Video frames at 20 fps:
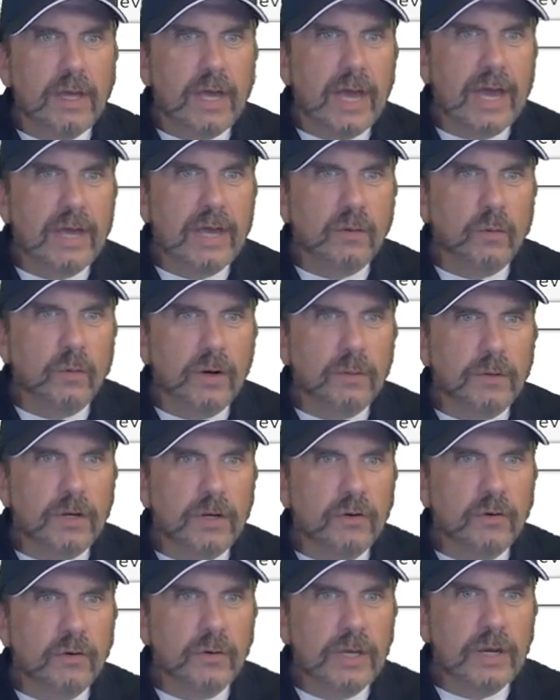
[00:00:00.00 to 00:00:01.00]
And what I'm
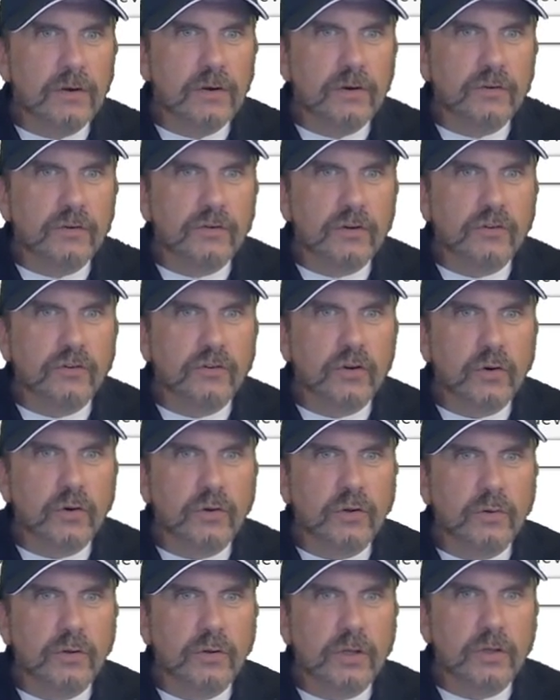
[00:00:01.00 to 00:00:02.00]
going to do here is just show
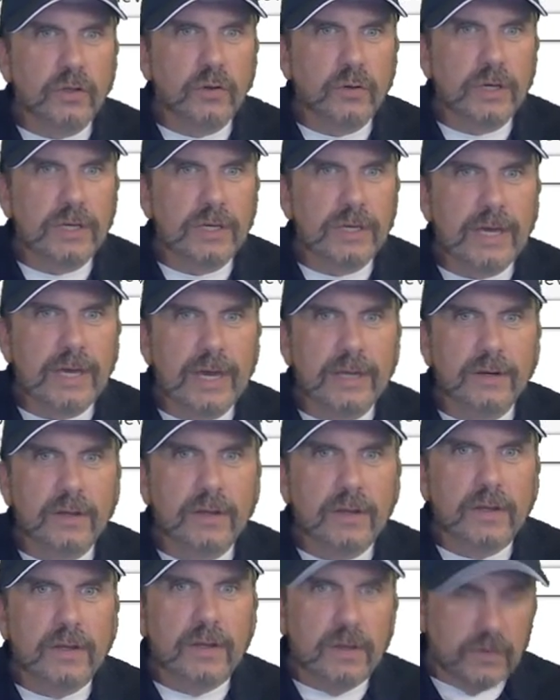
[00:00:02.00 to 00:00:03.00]
you that you can get
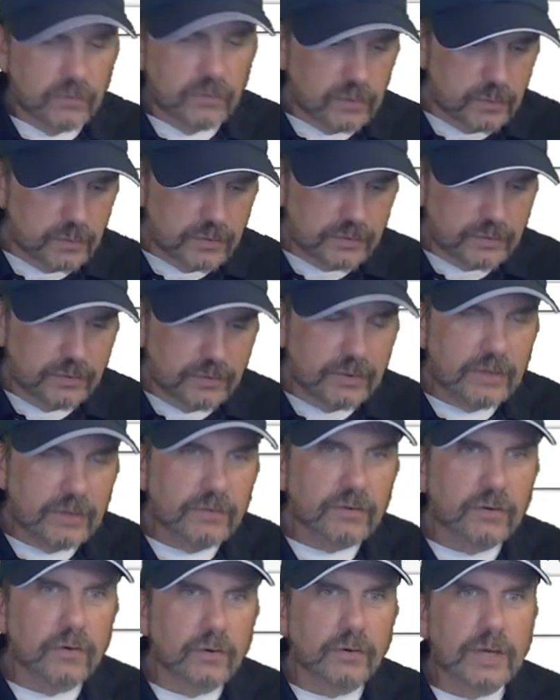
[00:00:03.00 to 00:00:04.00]
some
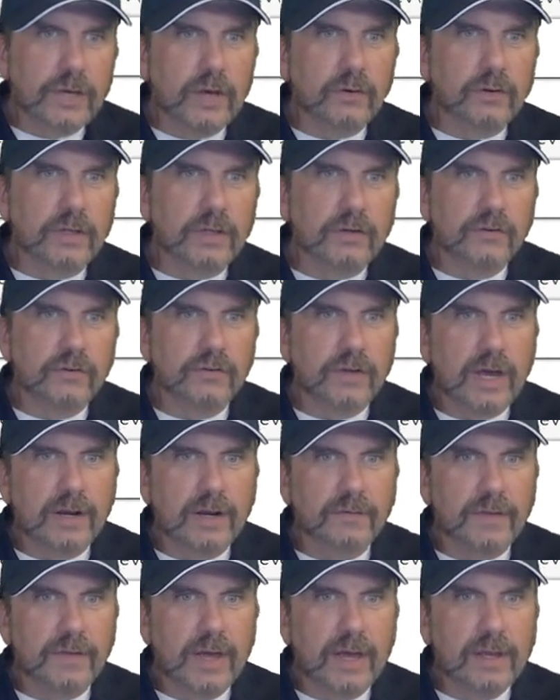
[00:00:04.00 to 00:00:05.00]
statistical calculations
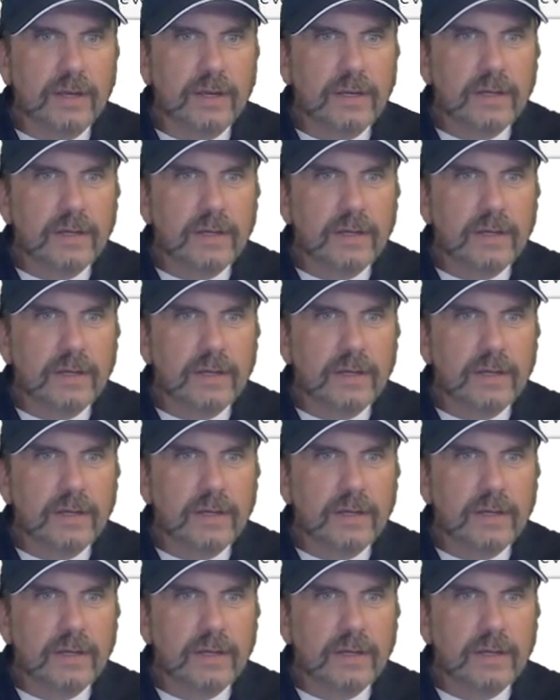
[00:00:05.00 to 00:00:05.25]
out of that.